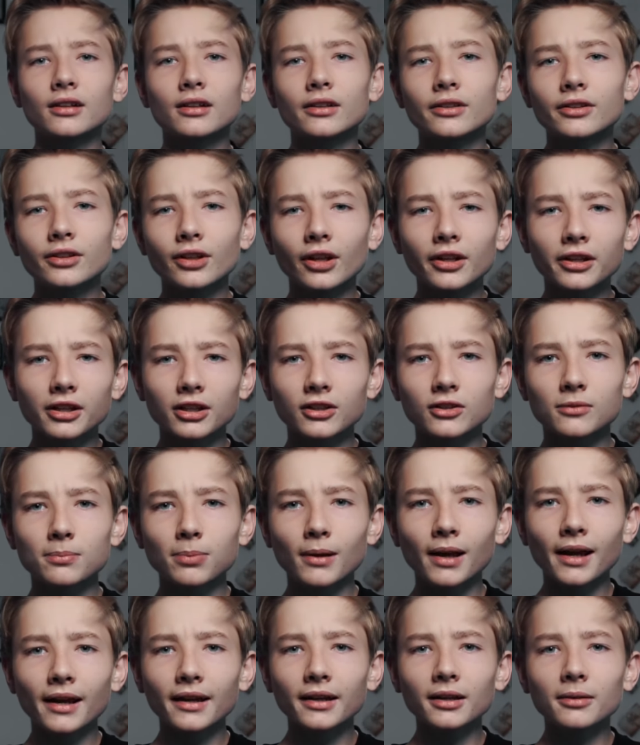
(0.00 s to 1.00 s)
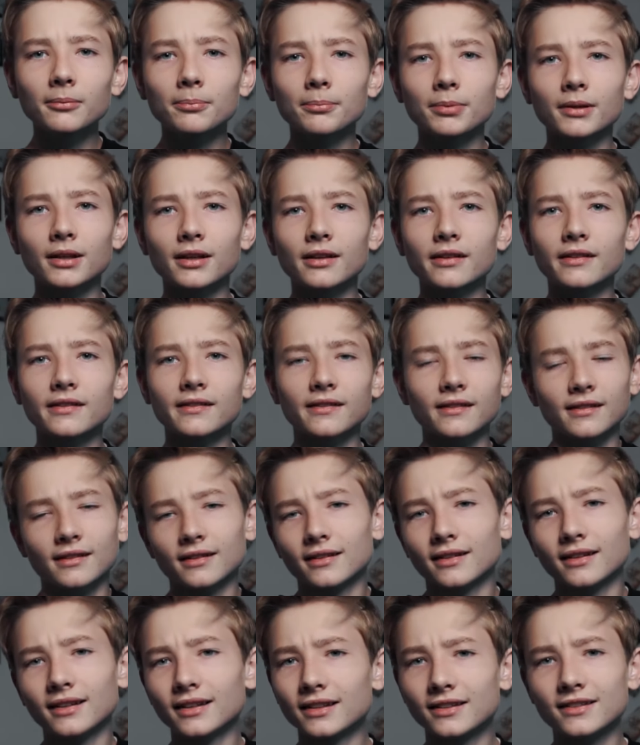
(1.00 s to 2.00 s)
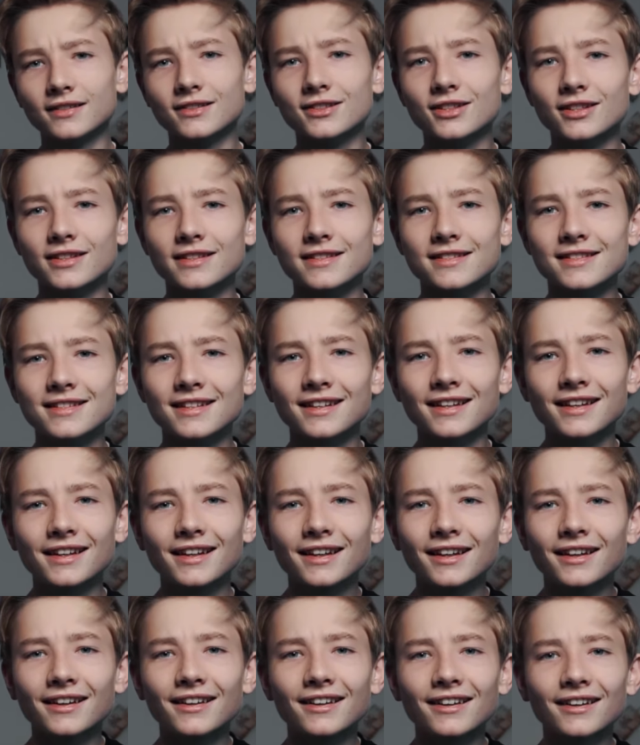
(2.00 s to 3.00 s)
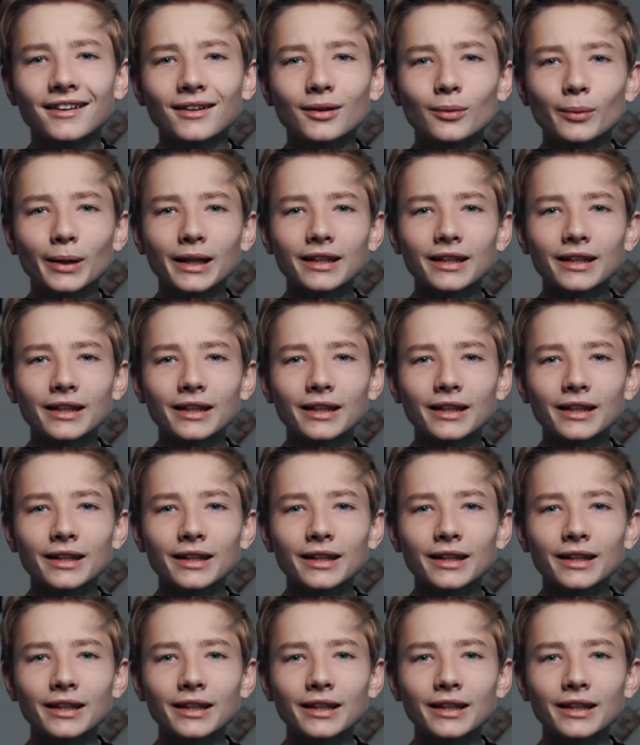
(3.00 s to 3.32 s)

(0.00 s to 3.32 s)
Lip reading: not explain because it's just way